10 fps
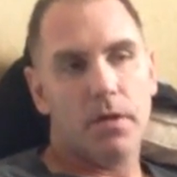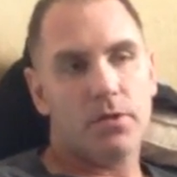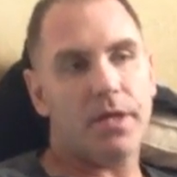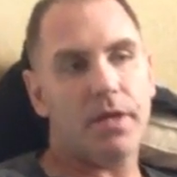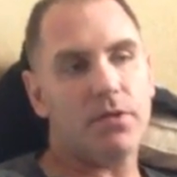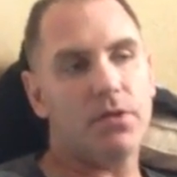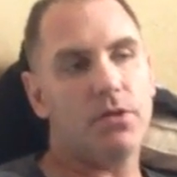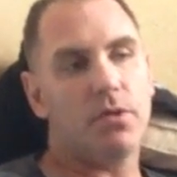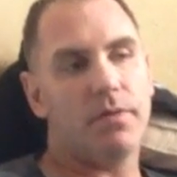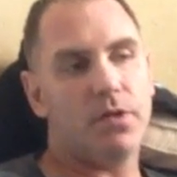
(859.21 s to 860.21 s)
So I never
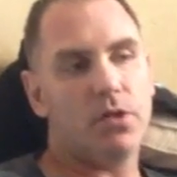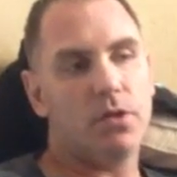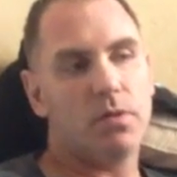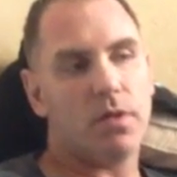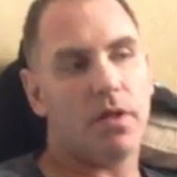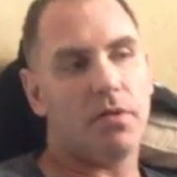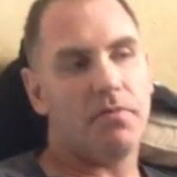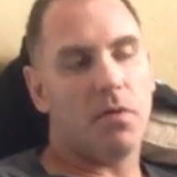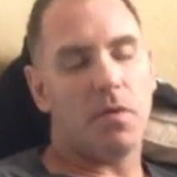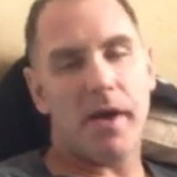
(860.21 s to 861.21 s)
knew if the shoe was on the other
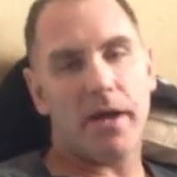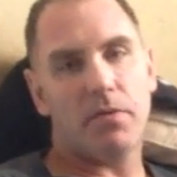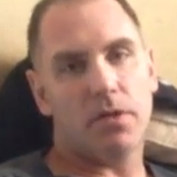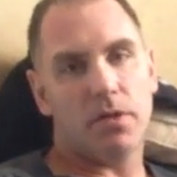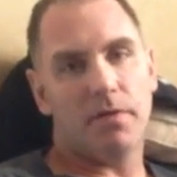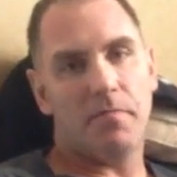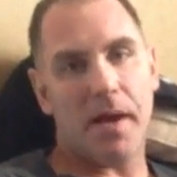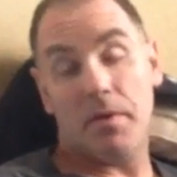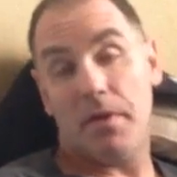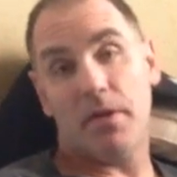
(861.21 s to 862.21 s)
foot what Beck would do, if
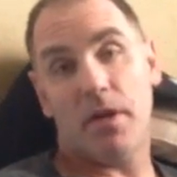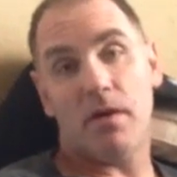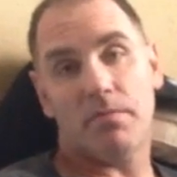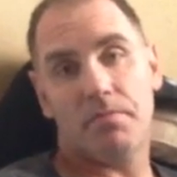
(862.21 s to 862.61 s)
Beck would even know.